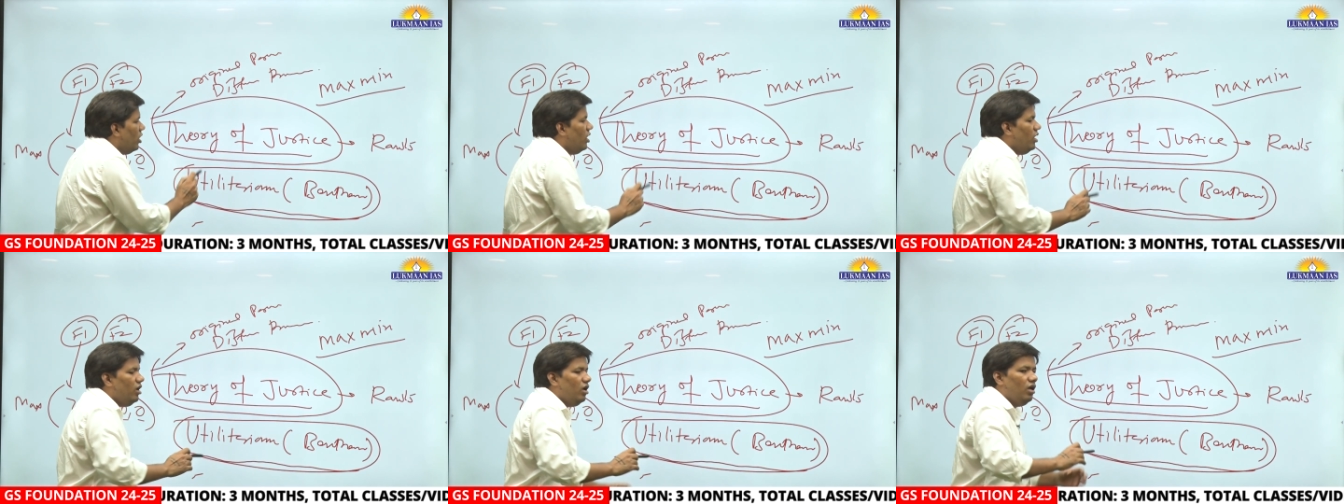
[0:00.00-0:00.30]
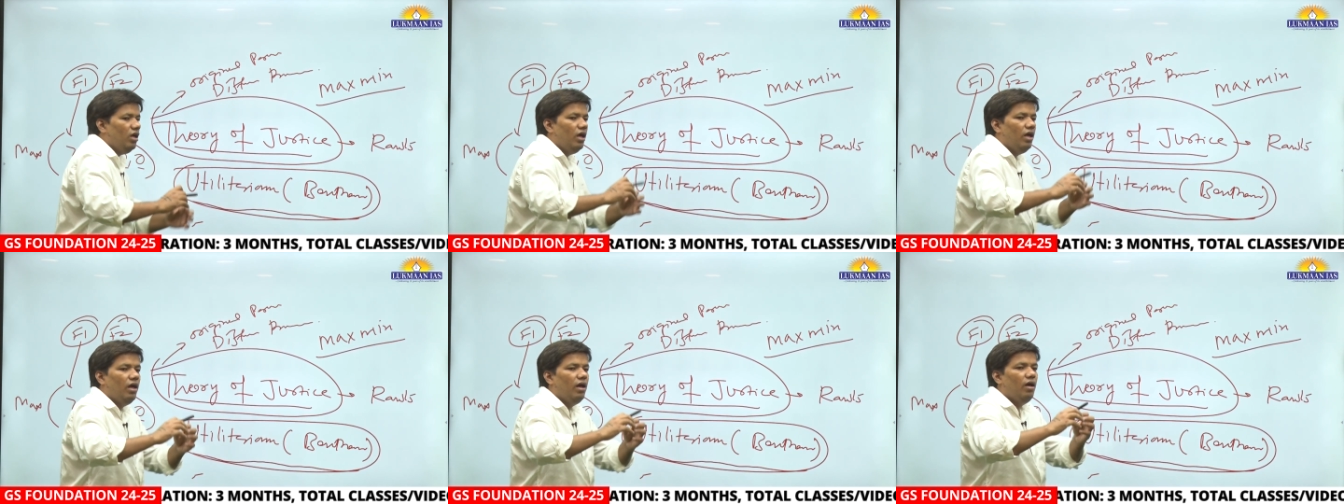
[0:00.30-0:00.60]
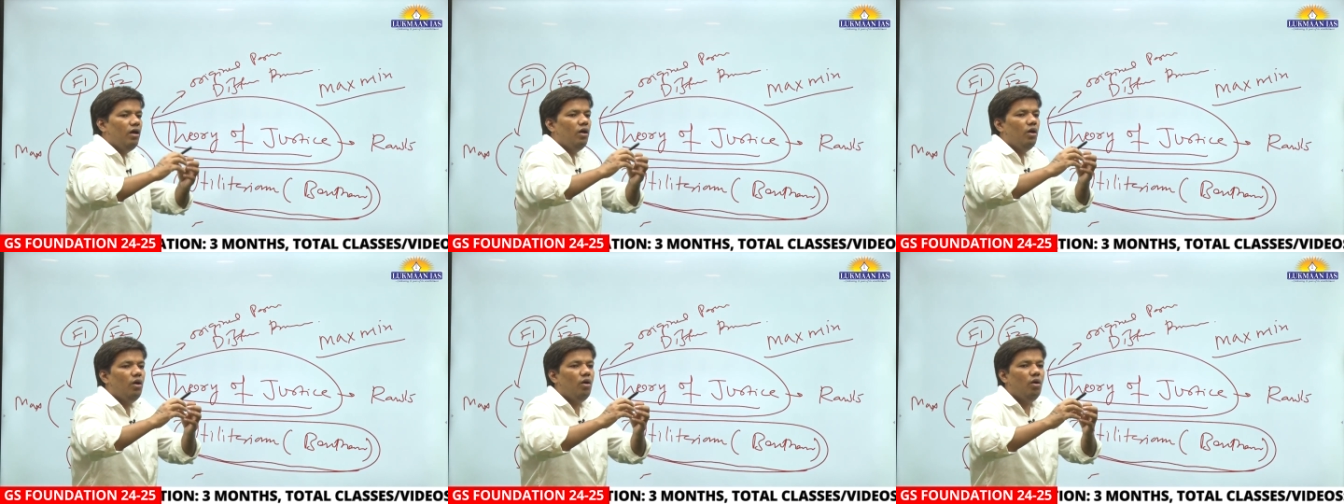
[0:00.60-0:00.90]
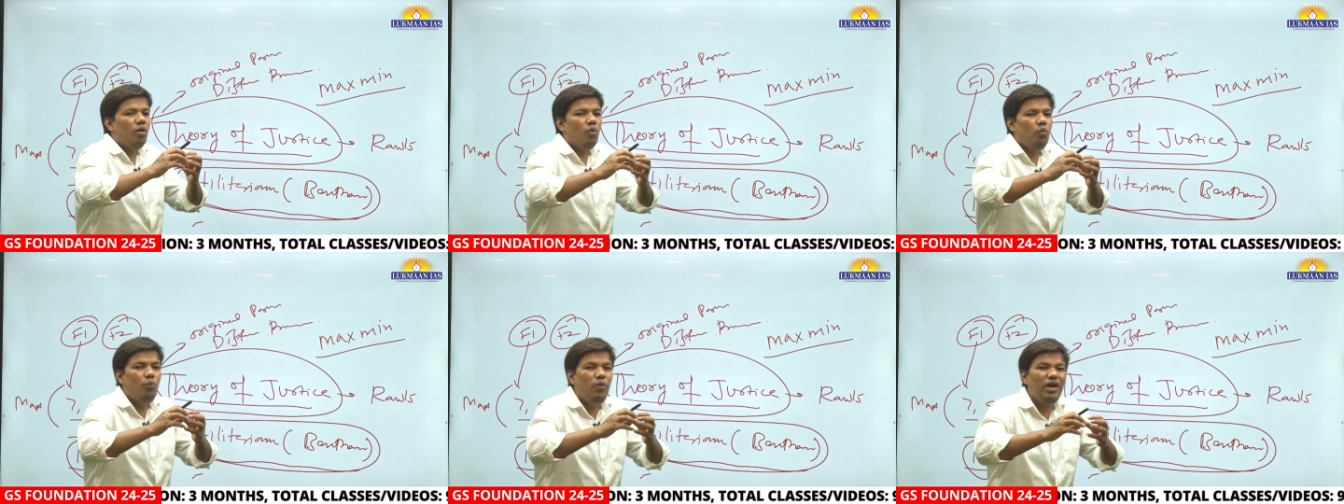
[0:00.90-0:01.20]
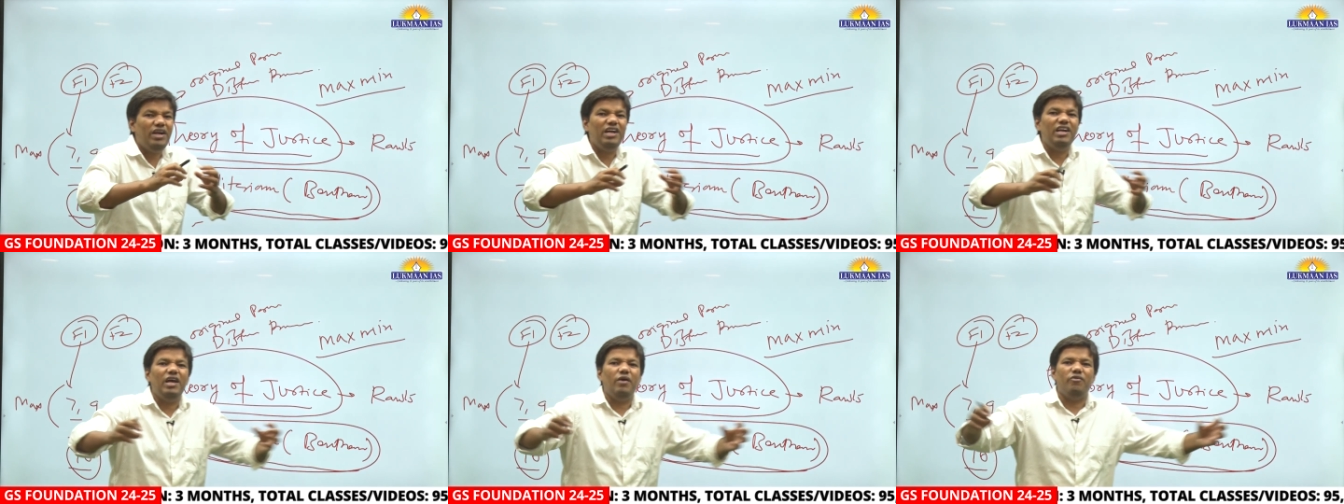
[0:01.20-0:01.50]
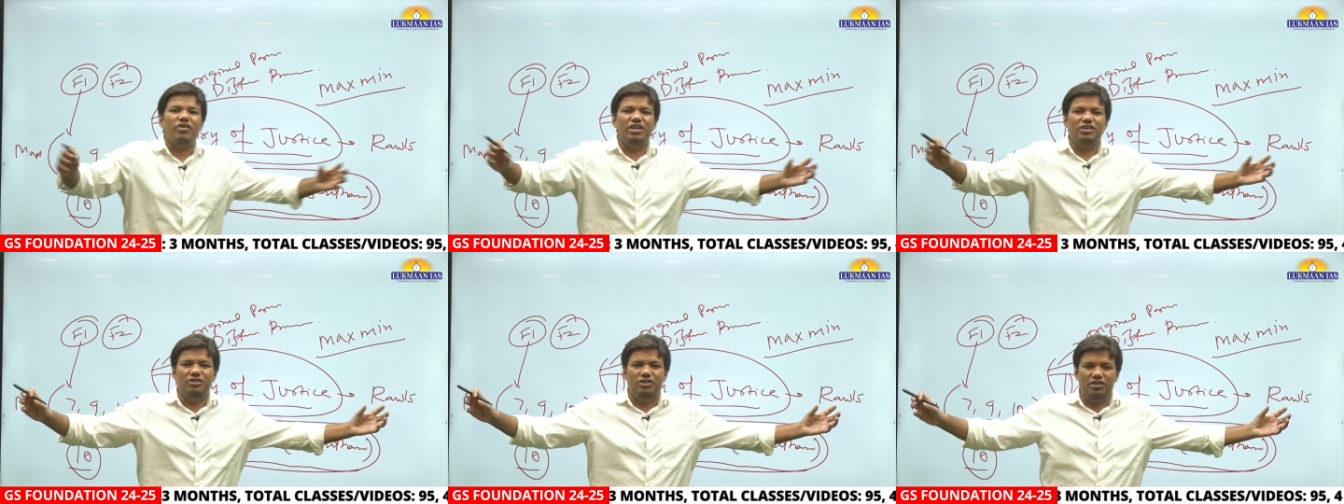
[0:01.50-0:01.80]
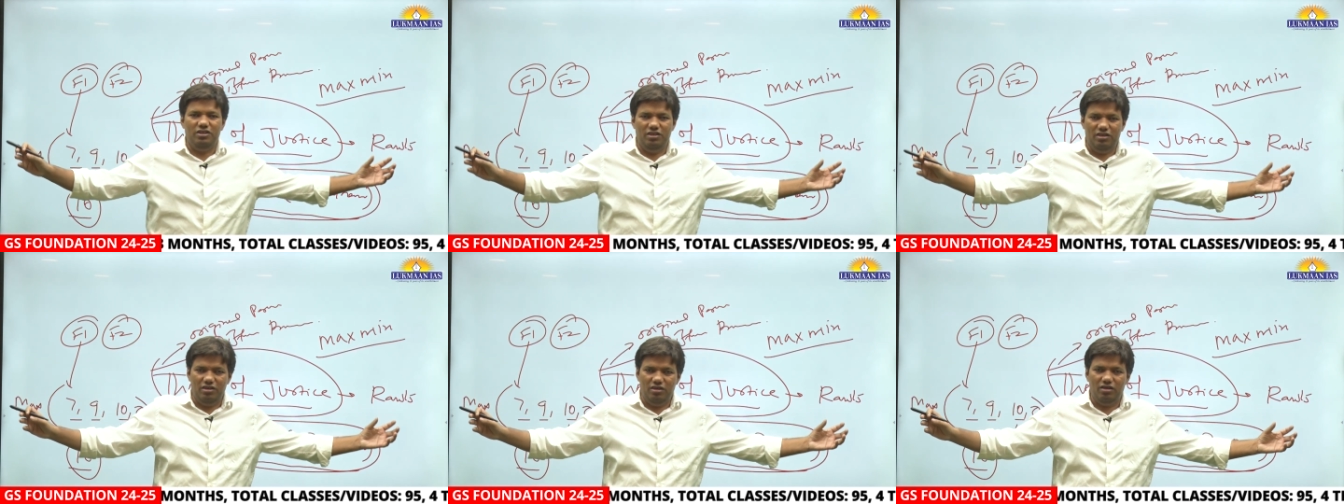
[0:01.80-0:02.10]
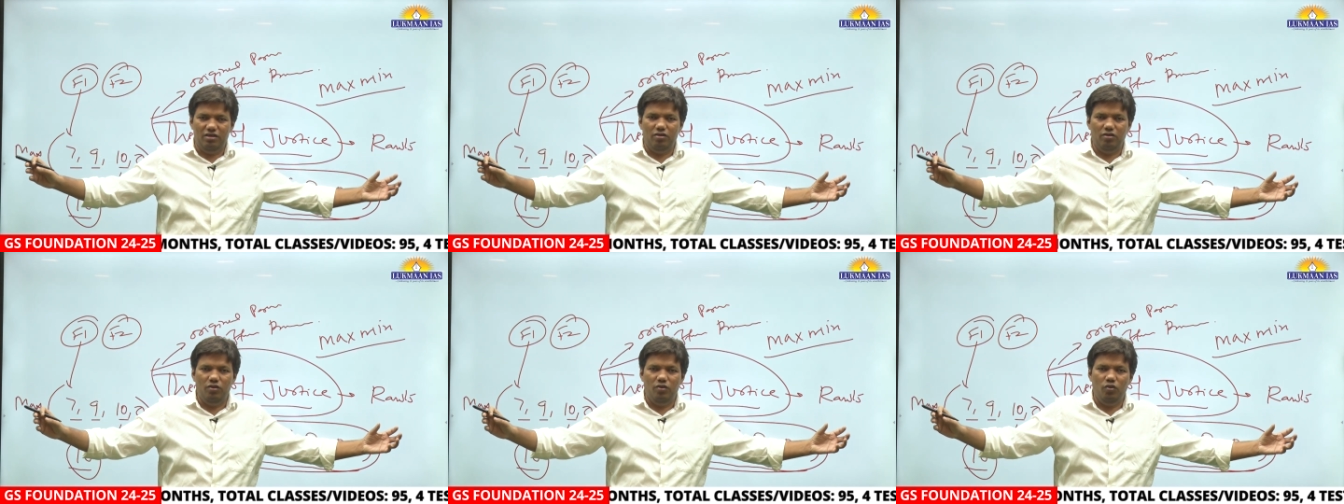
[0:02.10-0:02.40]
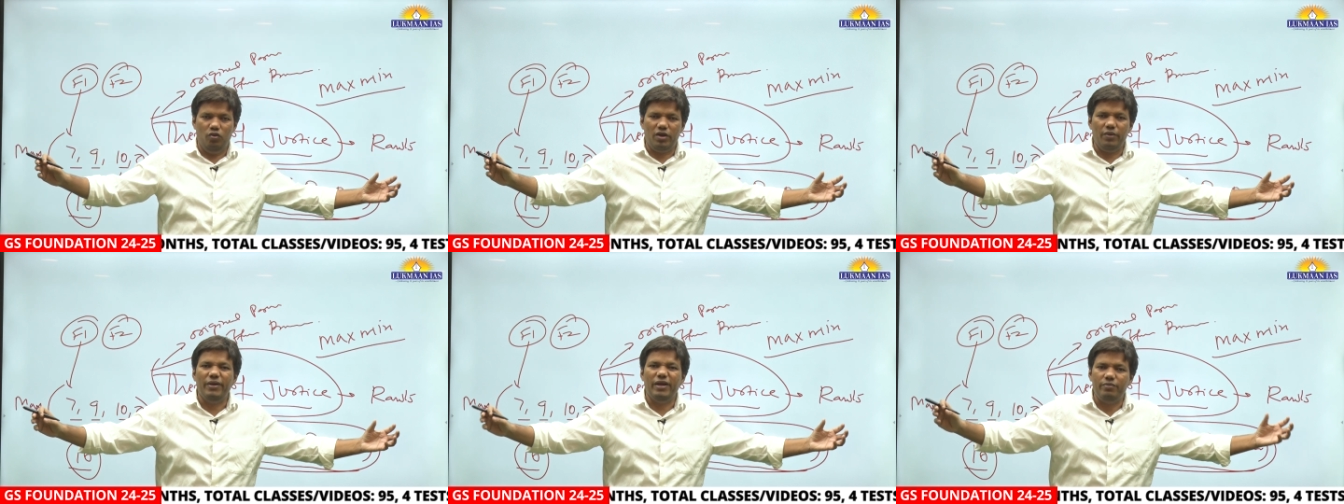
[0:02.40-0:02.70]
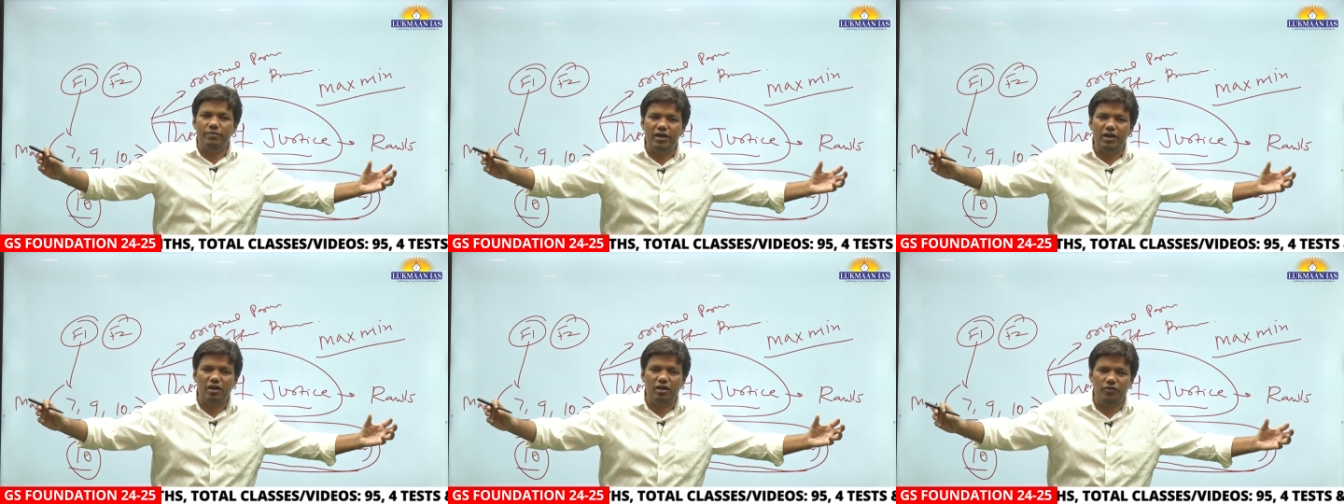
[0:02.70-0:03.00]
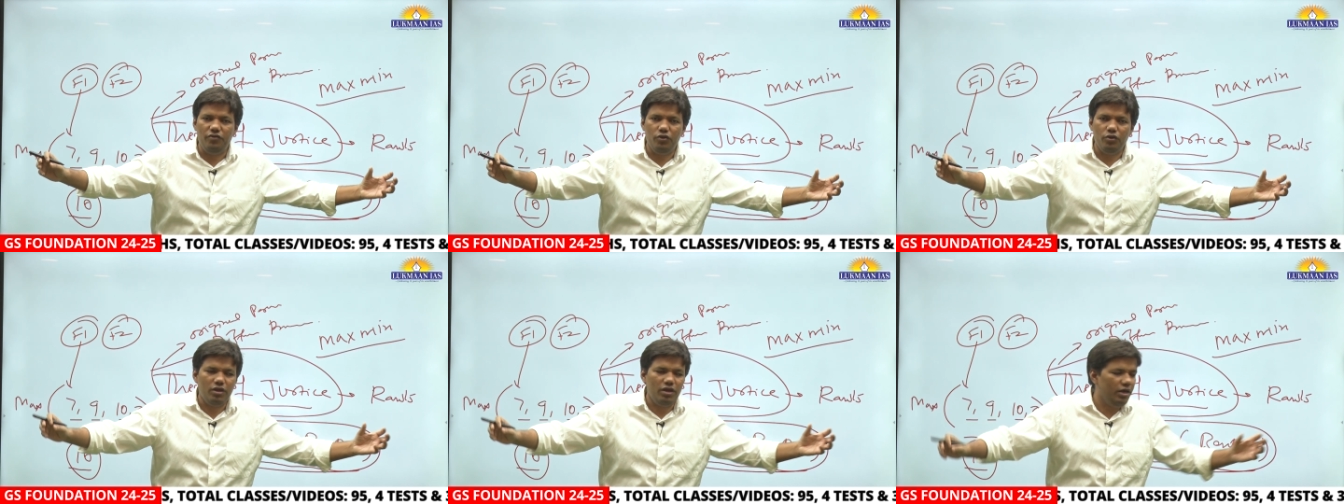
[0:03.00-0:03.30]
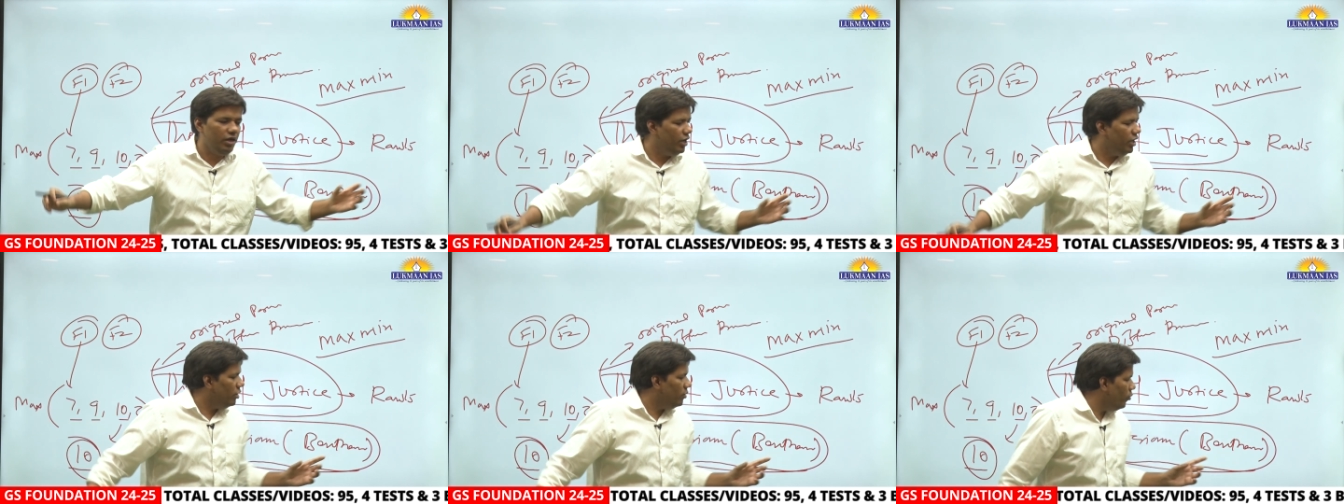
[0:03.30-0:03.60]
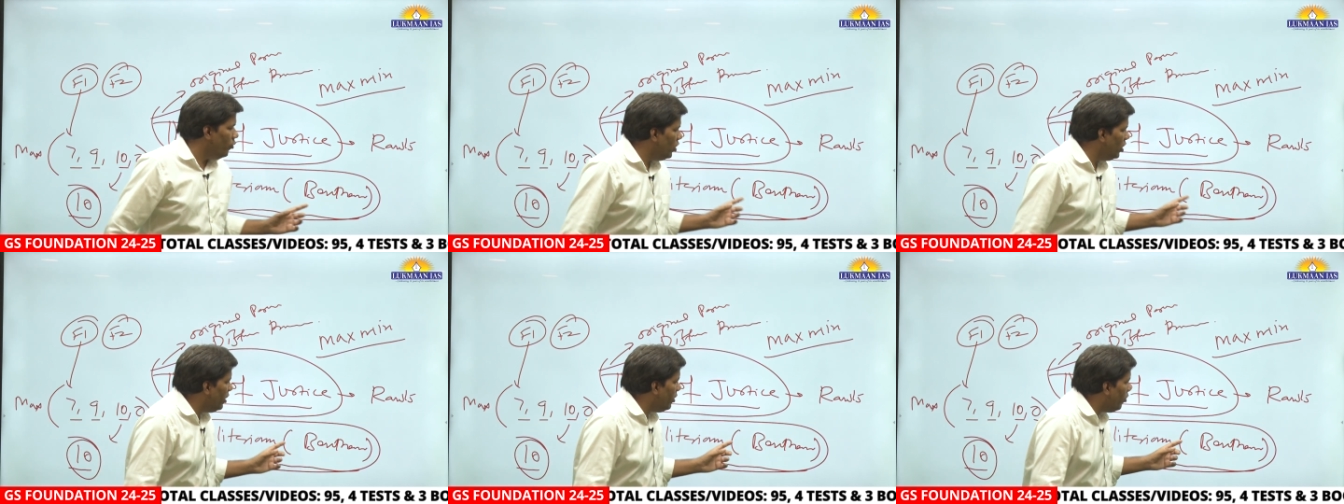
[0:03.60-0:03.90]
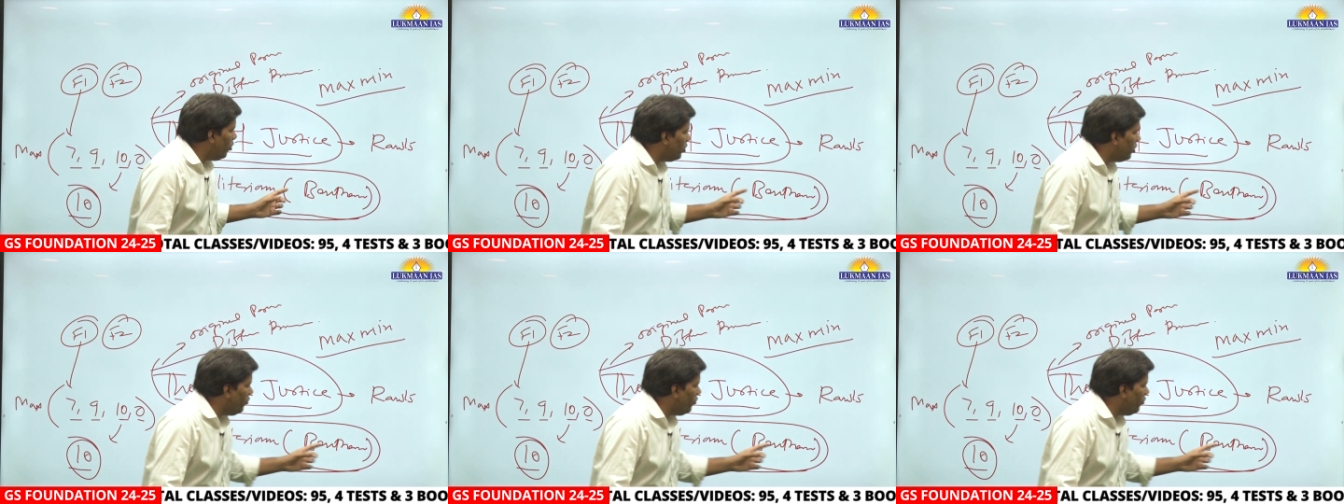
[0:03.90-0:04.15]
the weighted average. Okay, mathematically, if you say it is only about